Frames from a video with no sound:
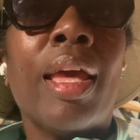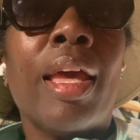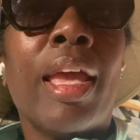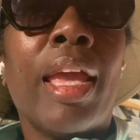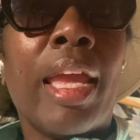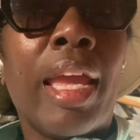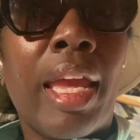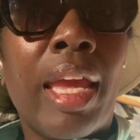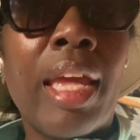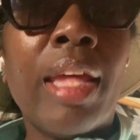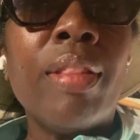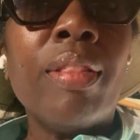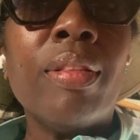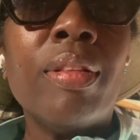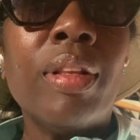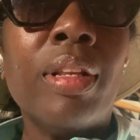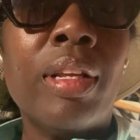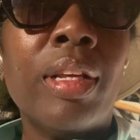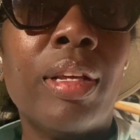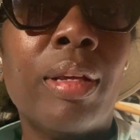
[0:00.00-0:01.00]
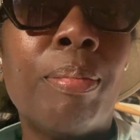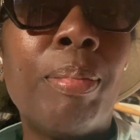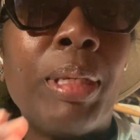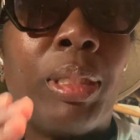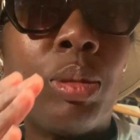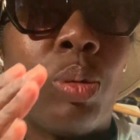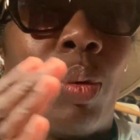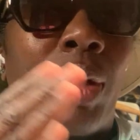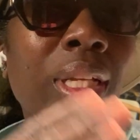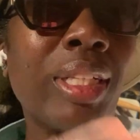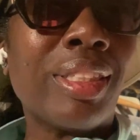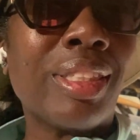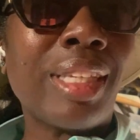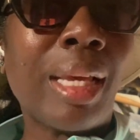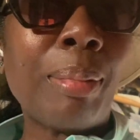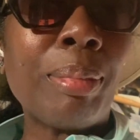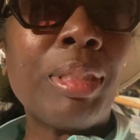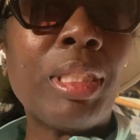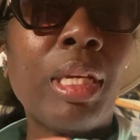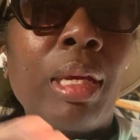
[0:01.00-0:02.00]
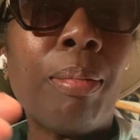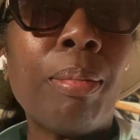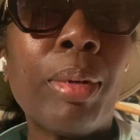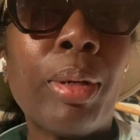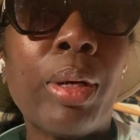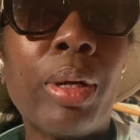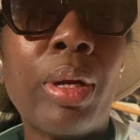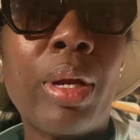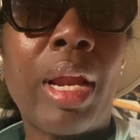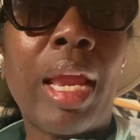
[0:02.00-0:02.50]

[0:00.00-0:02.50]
In between September